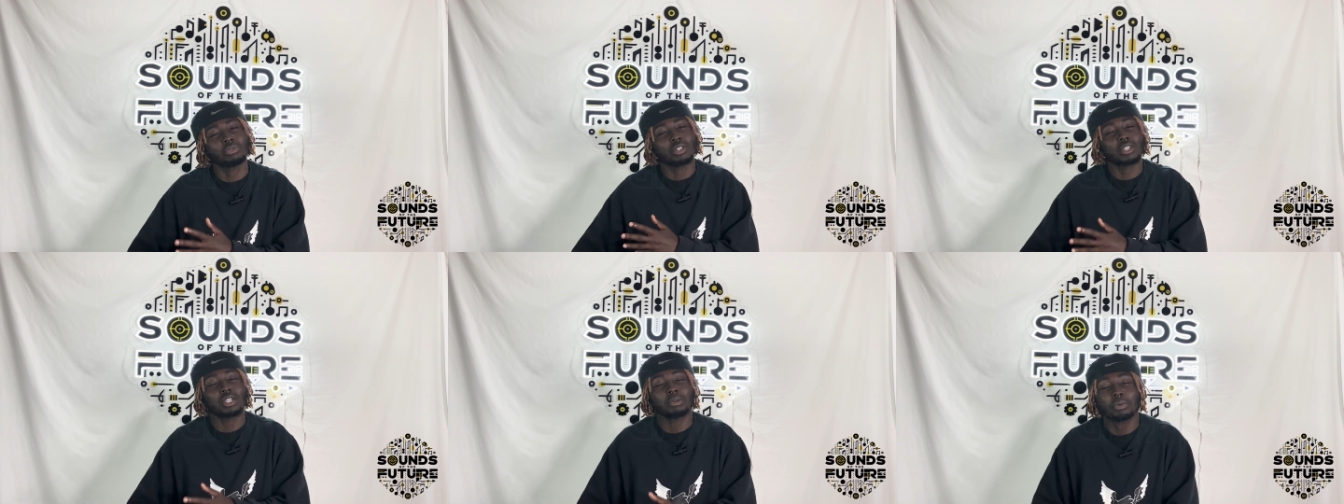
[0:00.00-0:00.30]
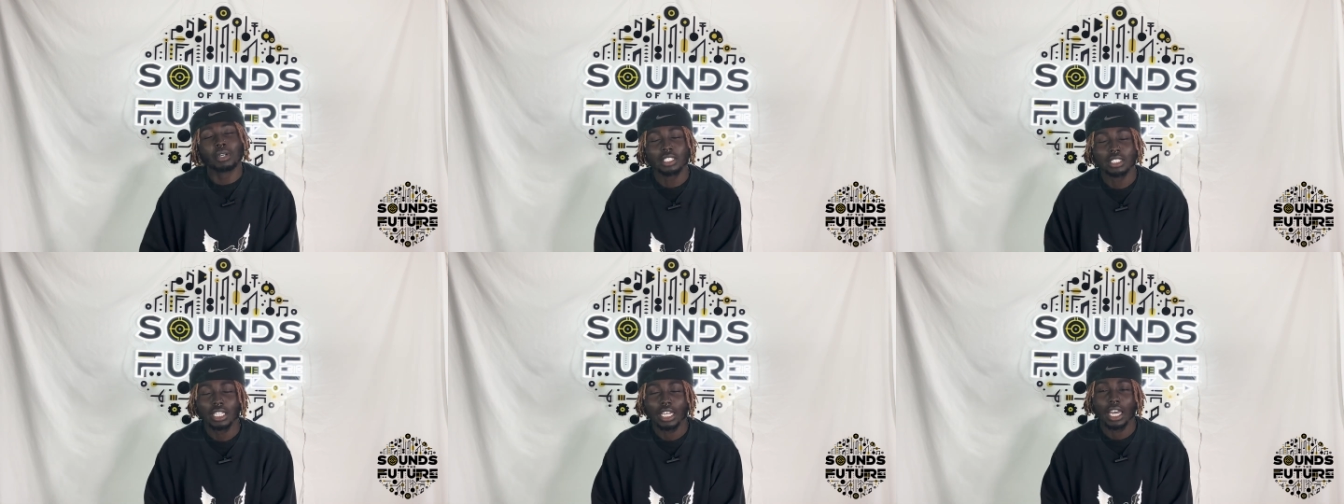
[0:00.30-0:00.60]
worry
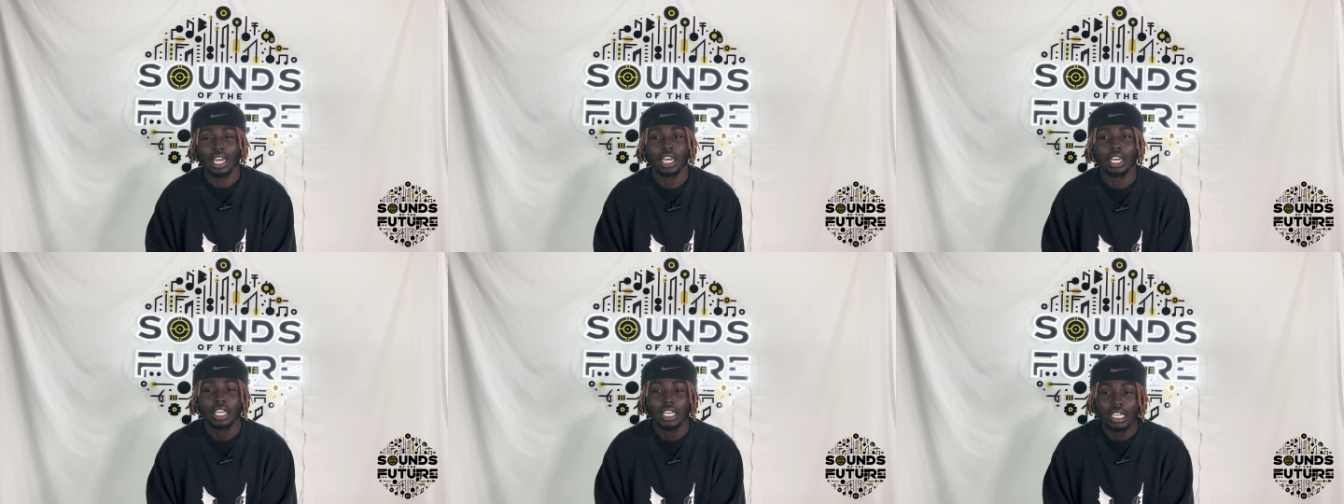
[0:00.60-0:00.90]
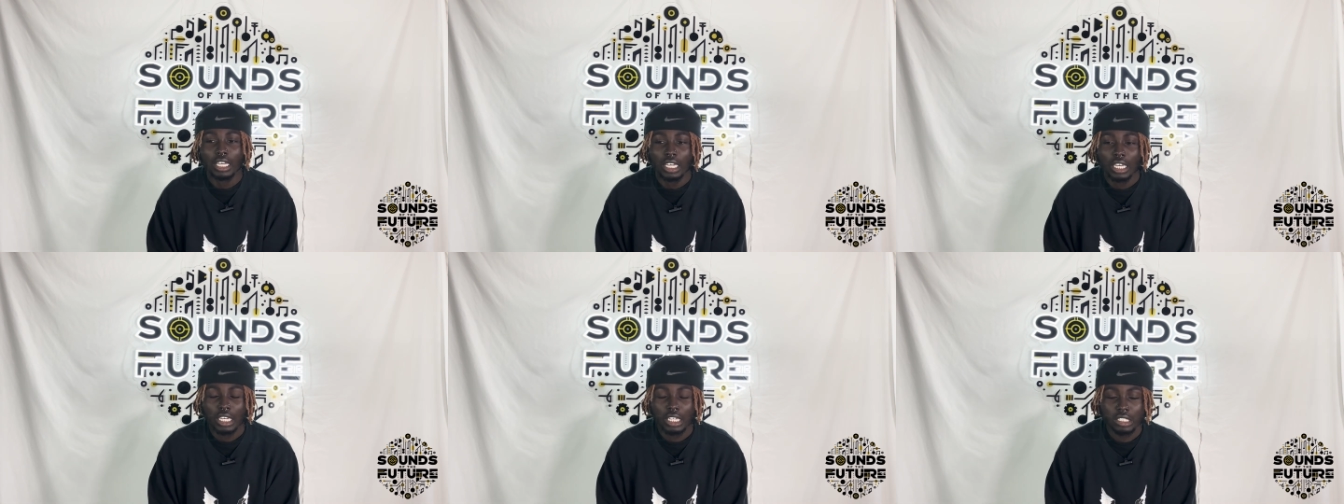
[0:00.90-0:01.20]
about that.
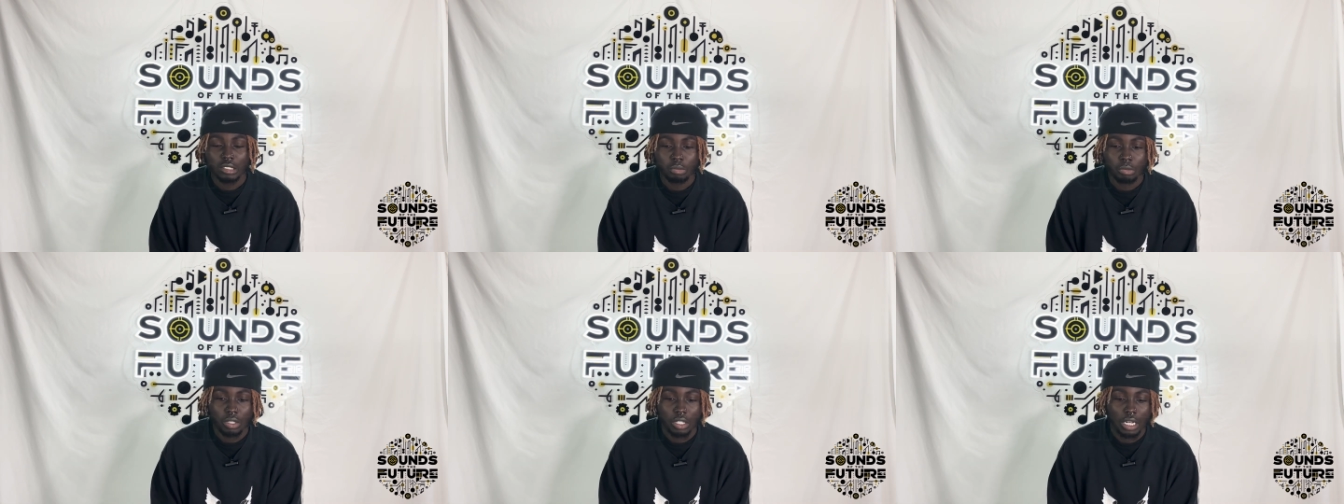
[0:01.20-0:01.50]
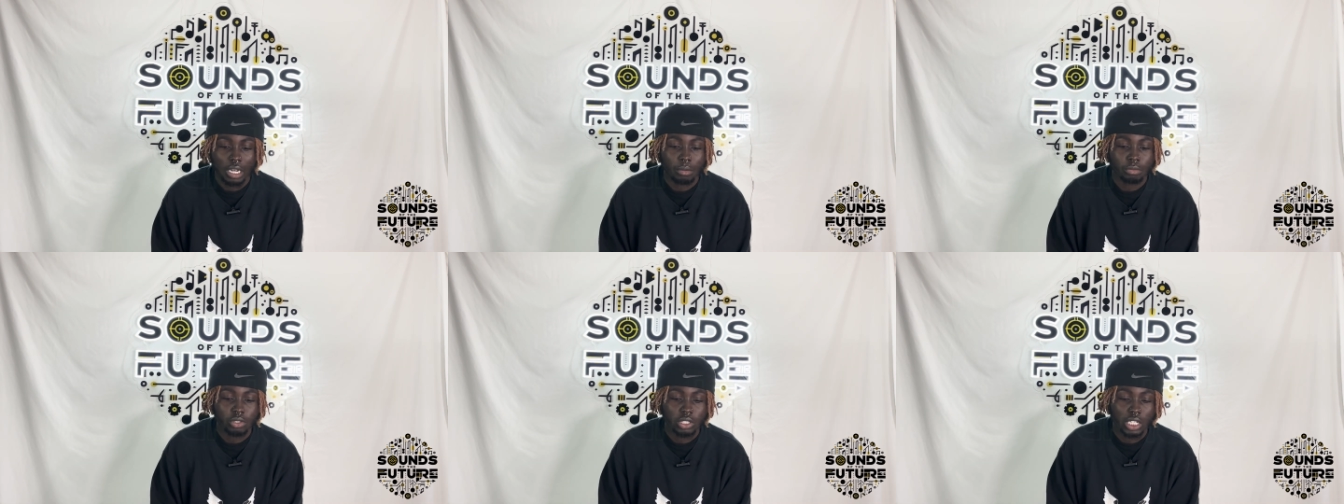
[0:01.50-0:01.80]
It's more
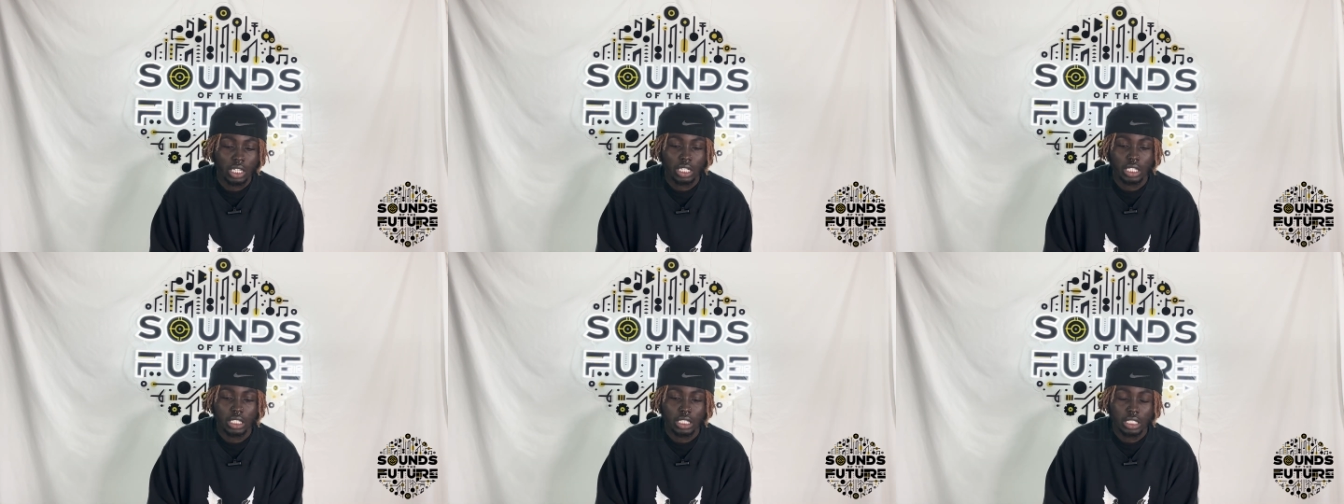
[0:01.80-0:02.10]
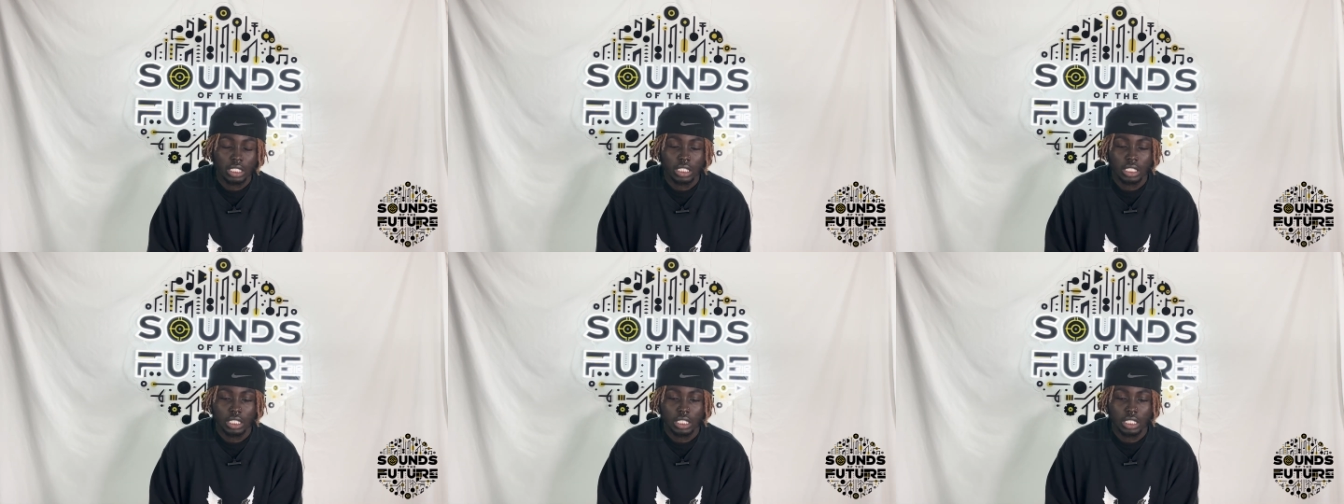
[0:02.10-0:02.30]
I'm trying to